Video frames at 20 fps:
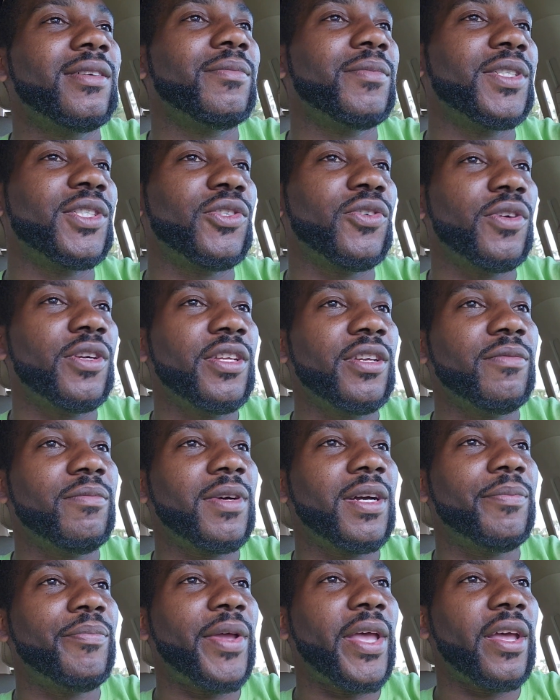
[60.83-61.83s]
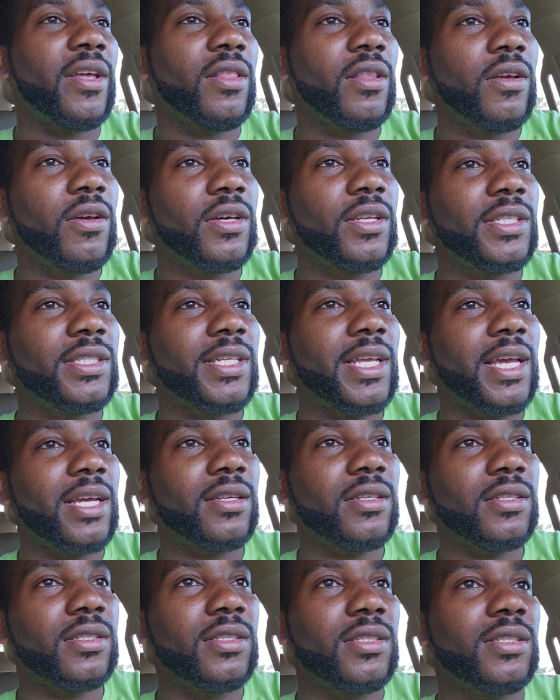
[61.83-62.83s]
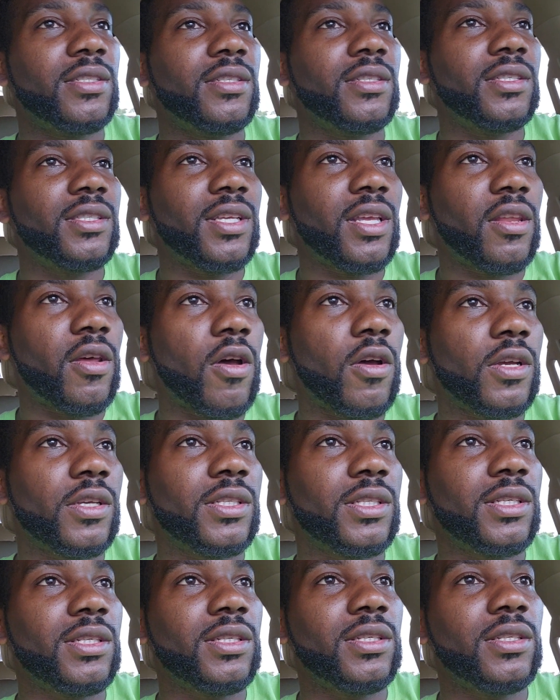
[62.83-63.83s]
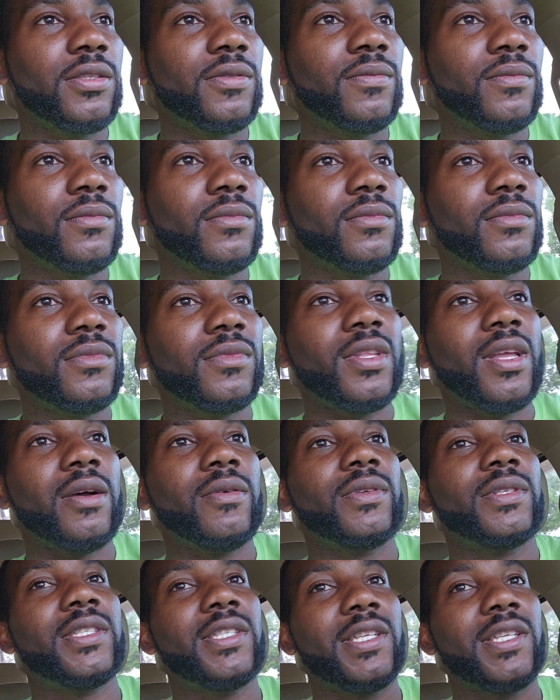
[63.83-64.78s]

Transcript: Majority of my back lawn is actually St. Augustine. I would